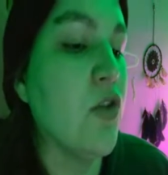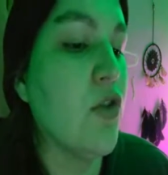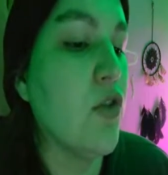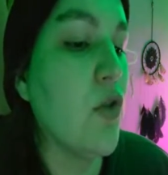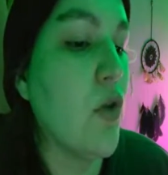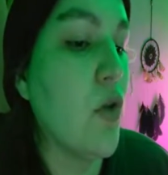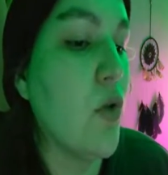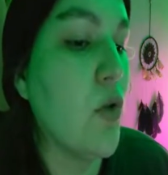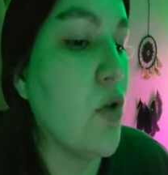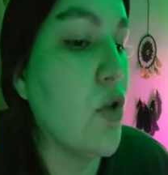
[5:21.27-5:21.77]

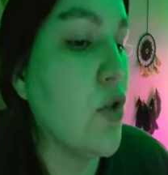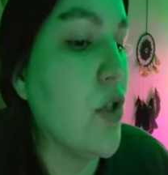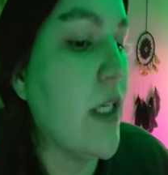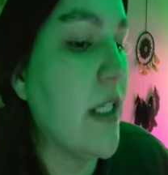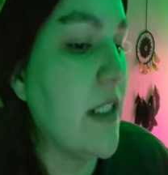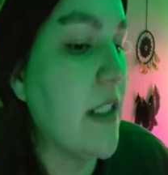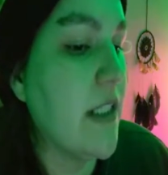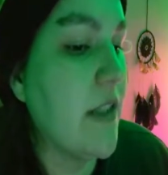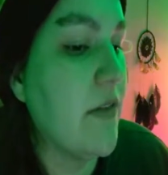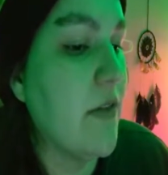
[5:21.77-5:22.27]
So I
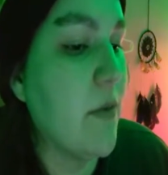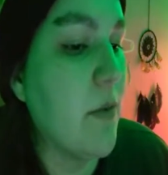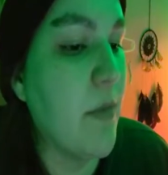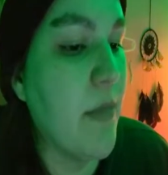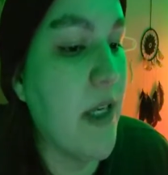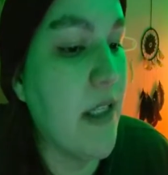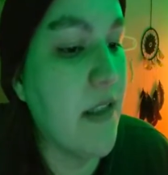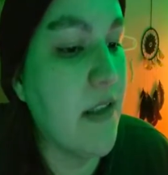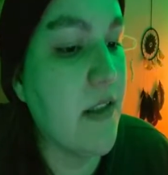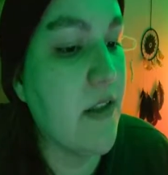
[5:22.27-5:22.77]
tried to leave him a
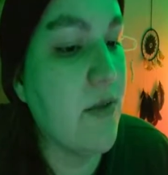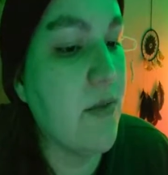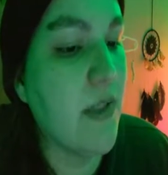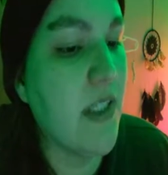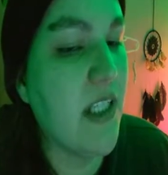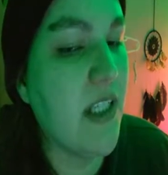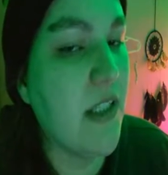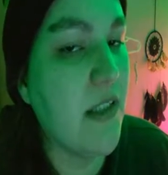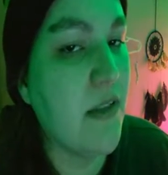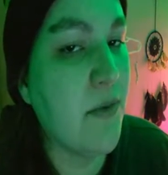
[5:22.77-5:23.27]
message,
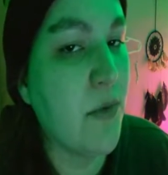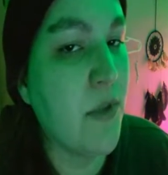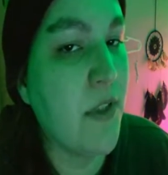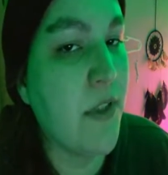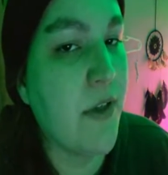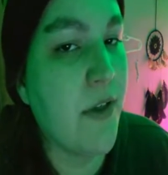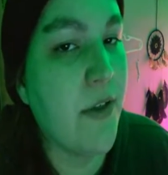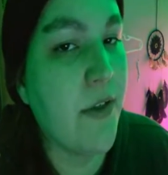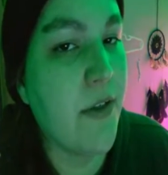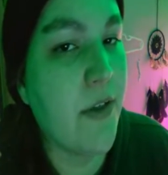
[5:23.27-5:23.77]
but he's a
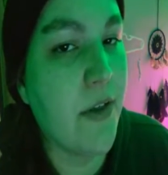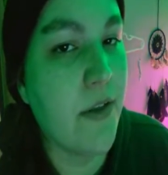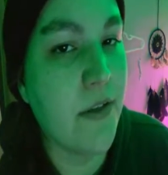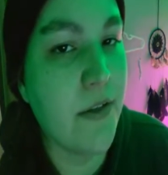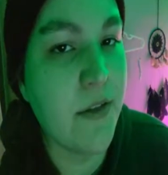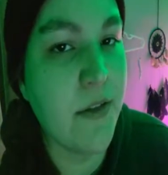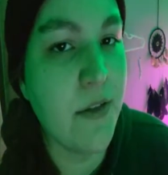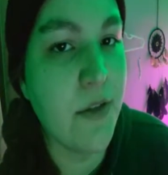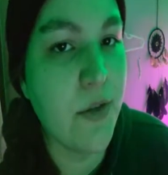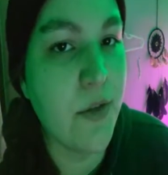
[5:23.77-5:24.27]
really hard
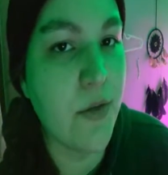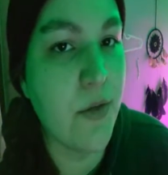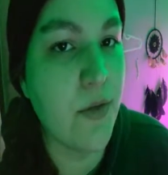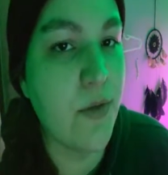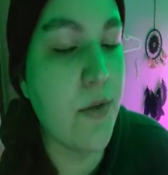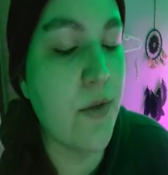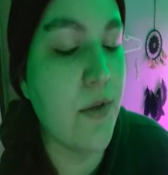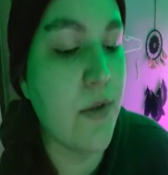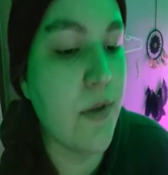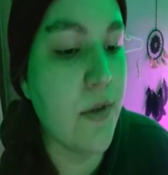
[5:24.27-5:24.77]
doctor
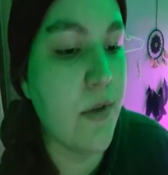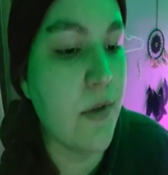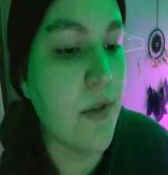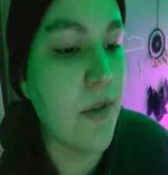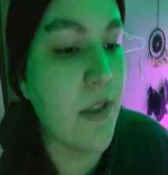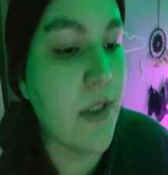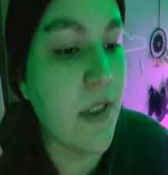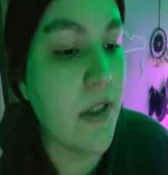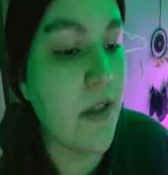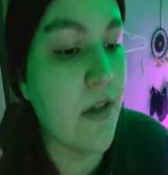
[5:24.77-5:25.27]
to
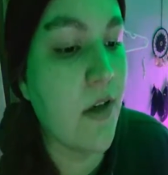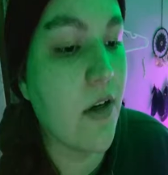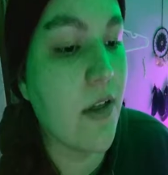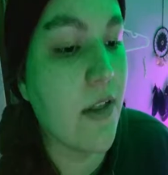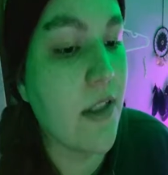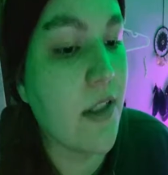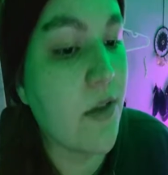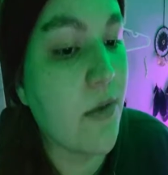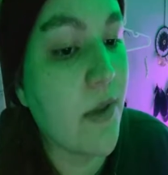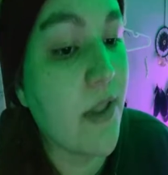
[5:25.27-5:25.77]
get in
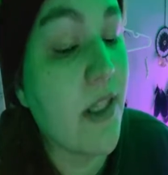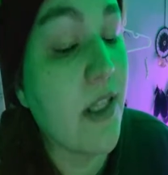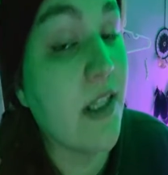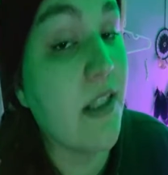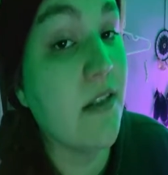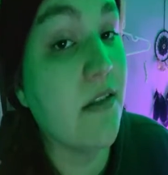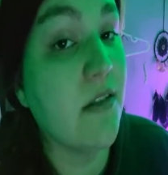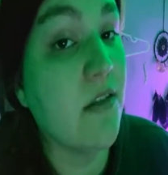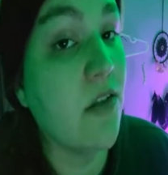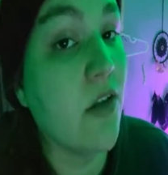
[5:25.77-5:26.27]
contact with.
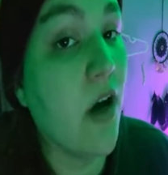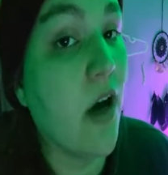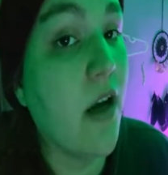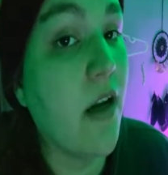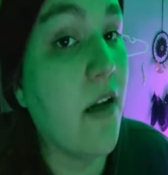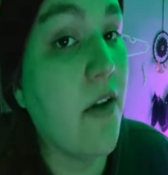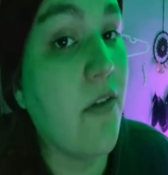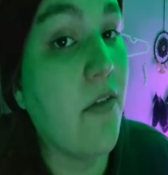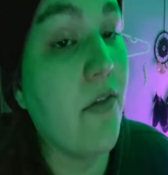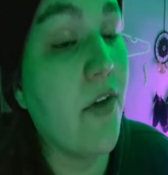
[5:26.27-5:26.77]
He's
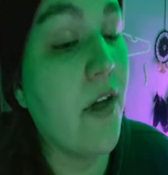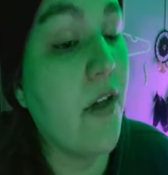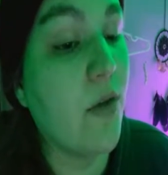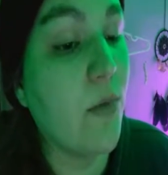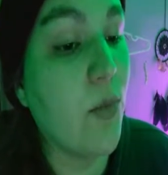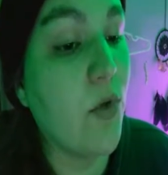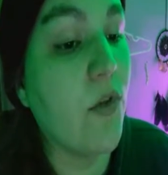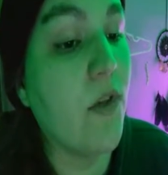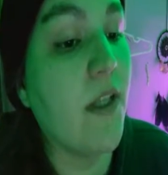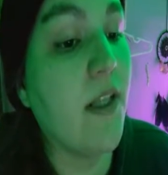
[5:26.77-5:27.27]
not
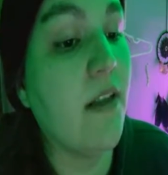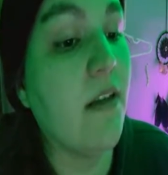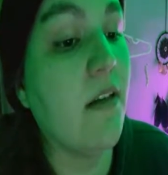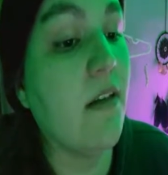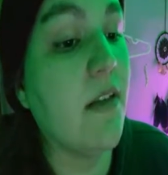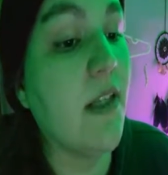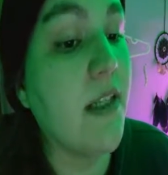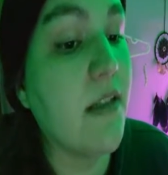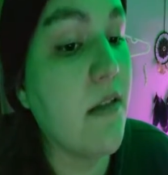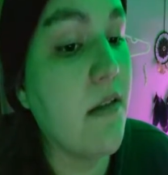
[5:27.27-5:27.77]
available in the
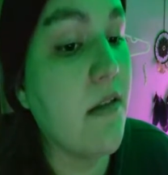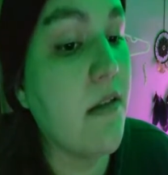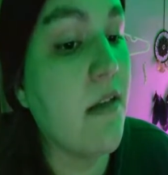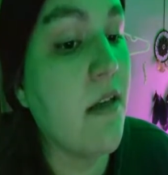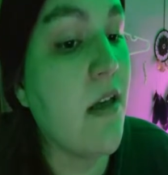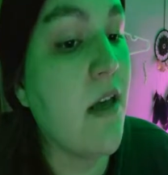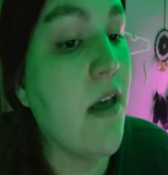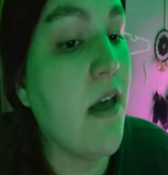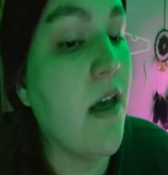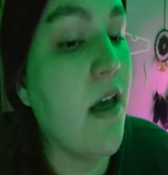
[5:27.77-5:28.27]
list,
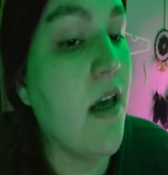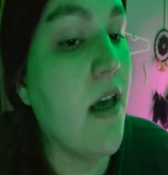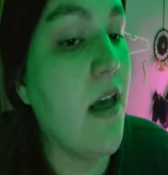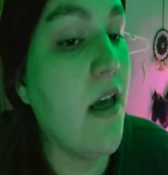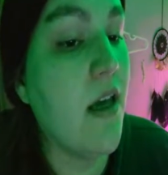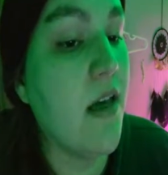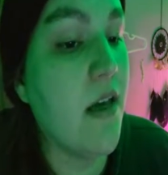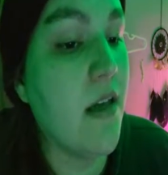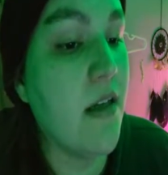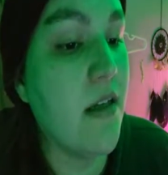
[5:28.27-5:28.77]

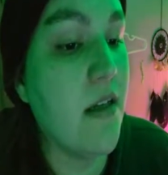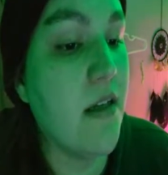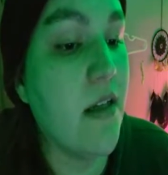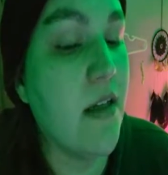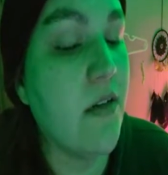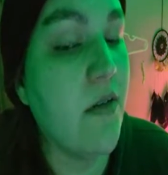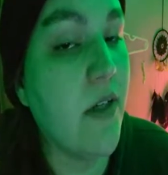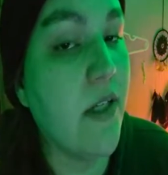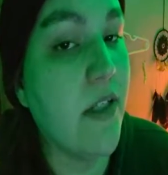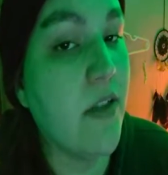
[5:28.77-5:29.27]
and
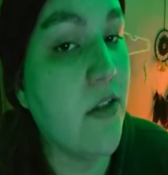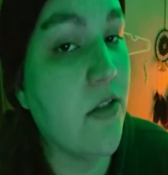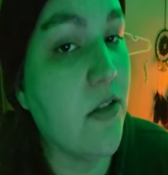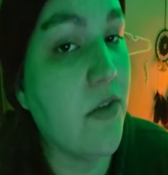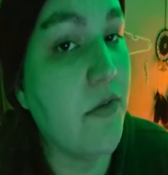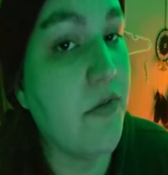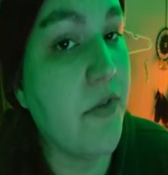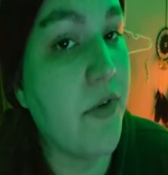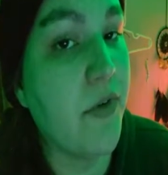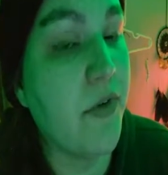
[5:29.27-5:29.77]
they don't answer
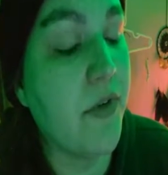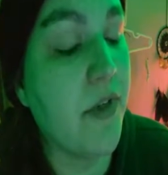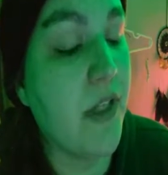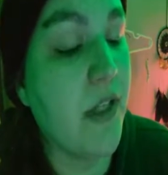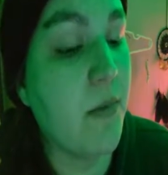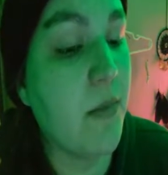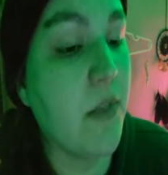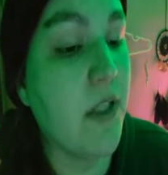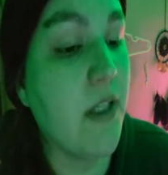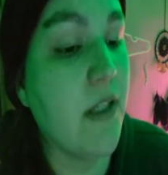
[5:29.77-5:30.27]
their phone at
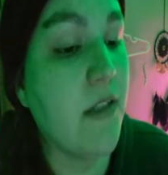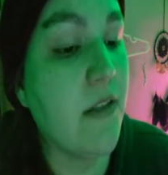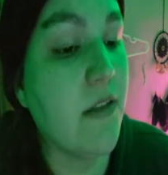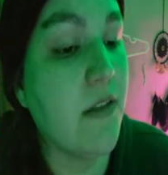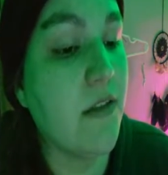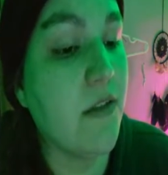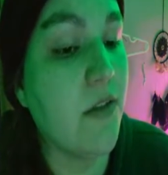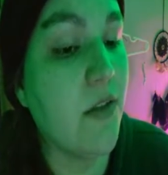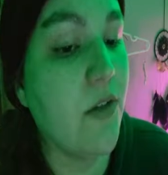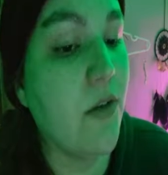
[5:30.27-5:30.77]
that place.
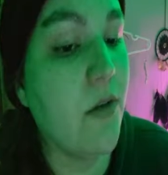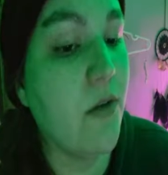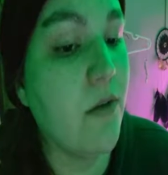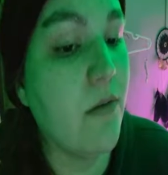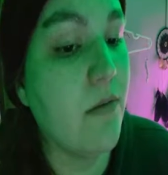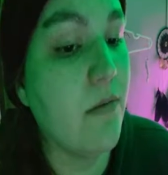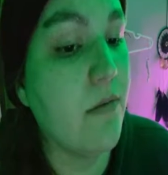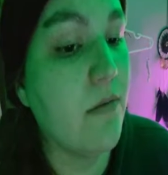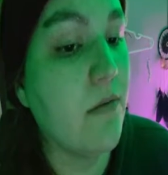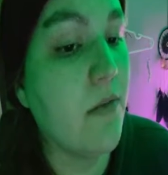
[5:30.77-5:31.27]
So,
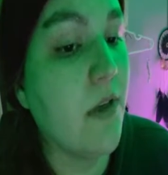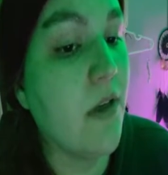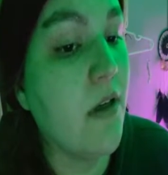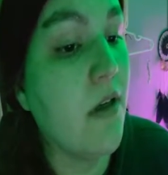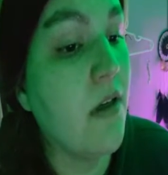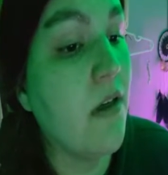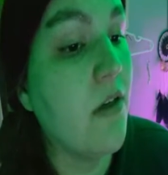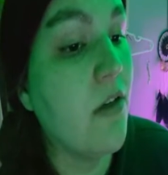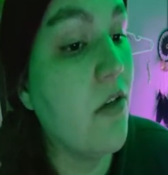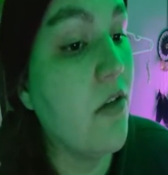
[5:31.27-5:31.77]

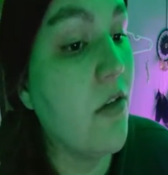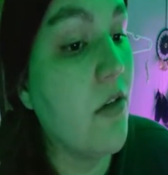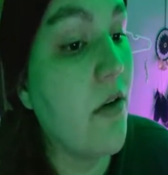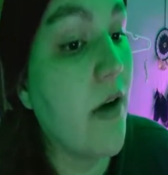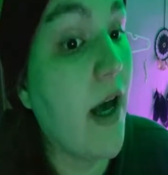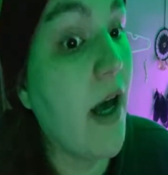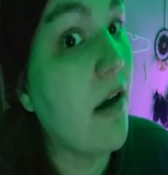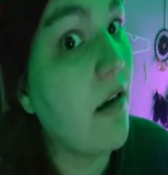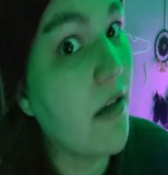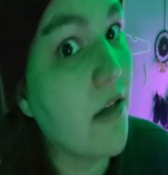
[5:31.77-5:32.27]
you know,
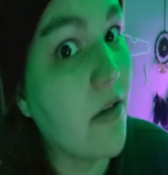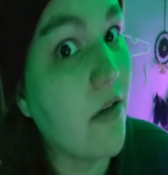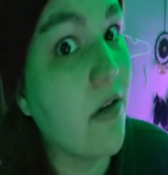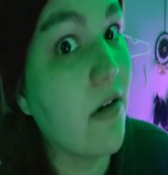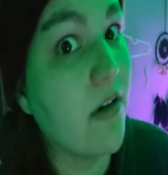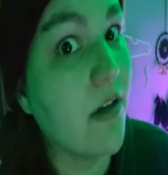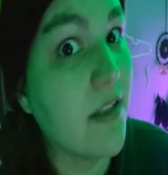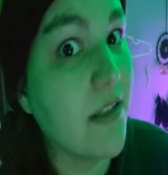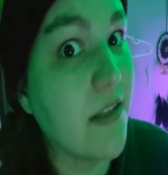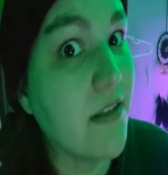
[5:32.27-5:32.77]
how do you
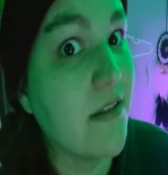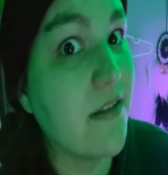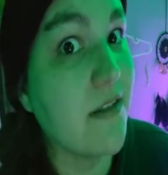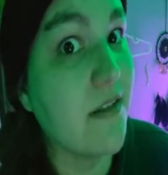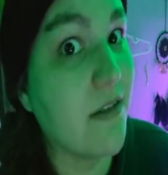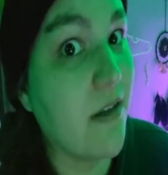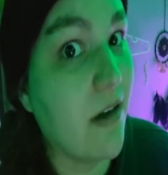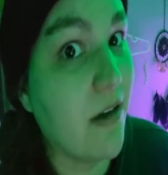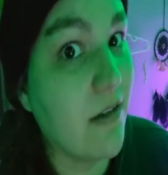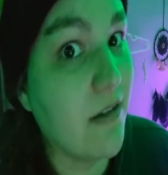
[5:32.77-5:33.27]
contact the
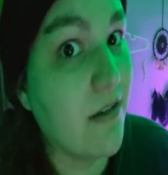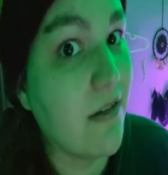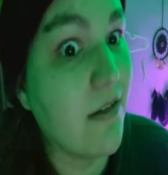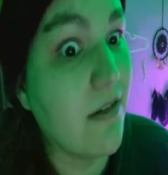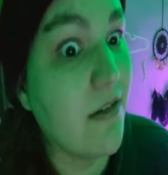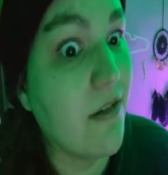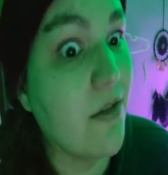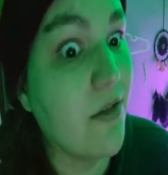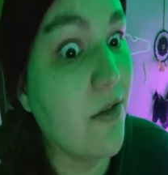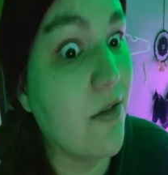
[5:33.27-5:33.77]

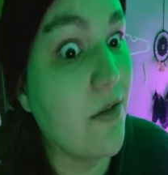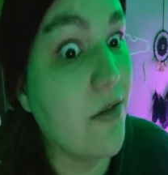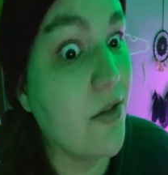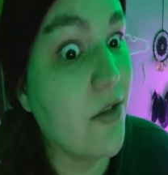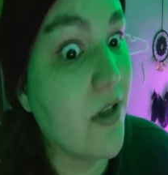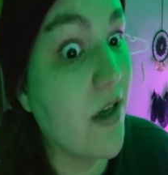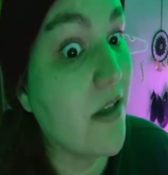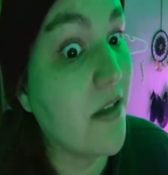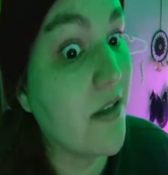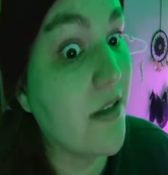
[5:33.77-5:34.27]
doctor who
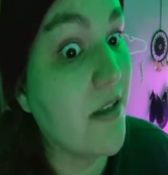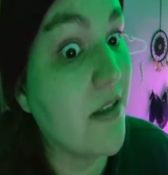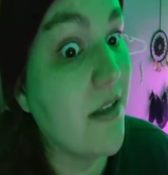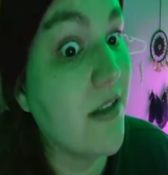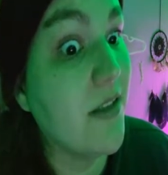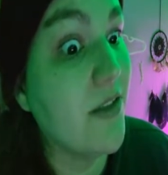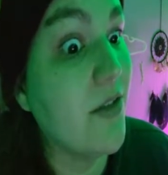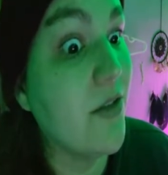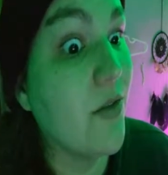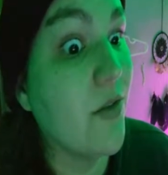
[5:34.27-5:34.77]
just
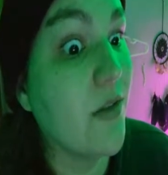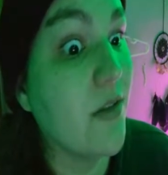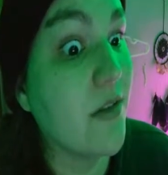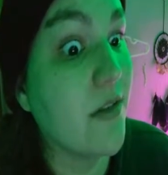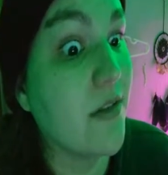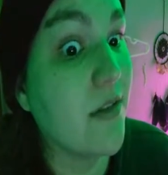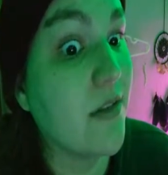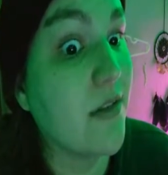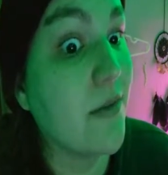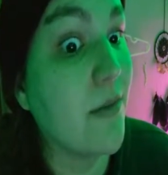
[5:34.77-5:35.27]
did your
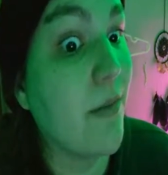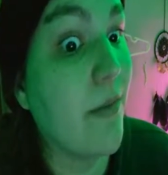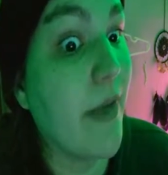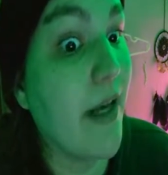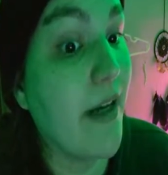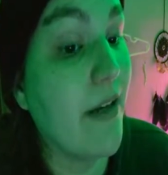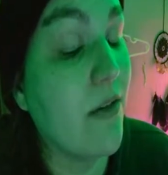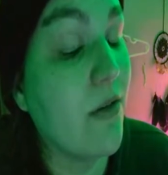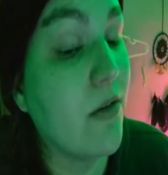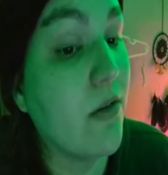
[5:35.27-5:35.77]

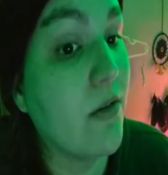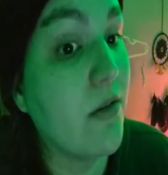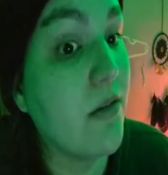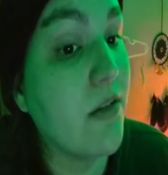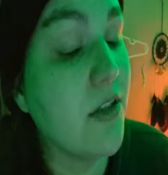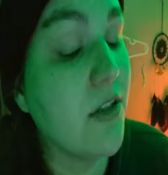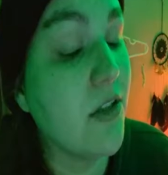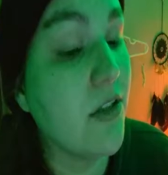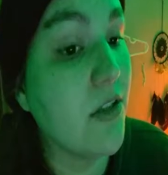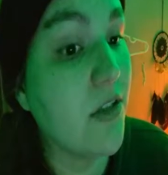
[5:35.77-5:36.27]
spinal
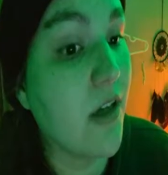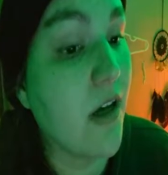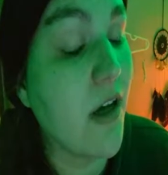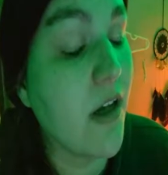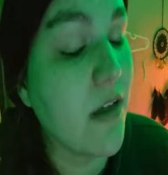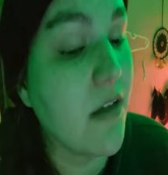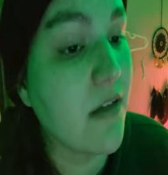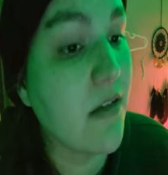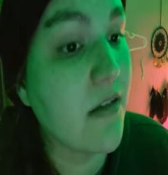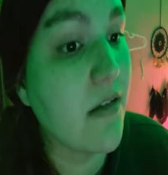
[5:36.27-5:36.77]

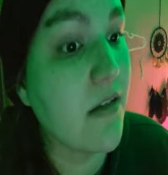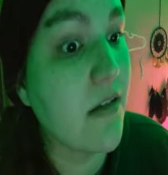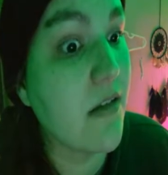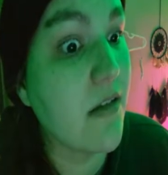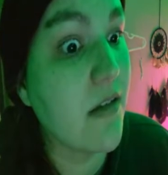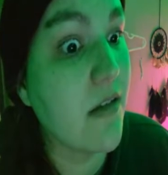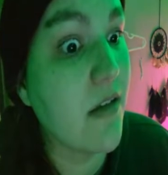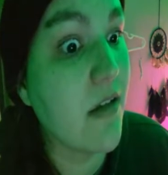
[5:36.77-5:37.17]
shots?